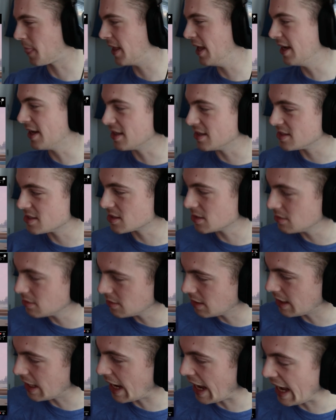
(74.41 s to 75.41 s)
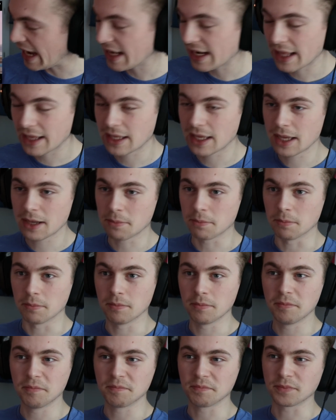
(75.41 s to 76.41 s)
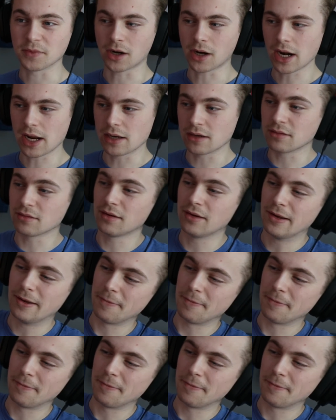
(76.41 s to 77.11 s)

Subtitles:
It is 8 a.m., alright?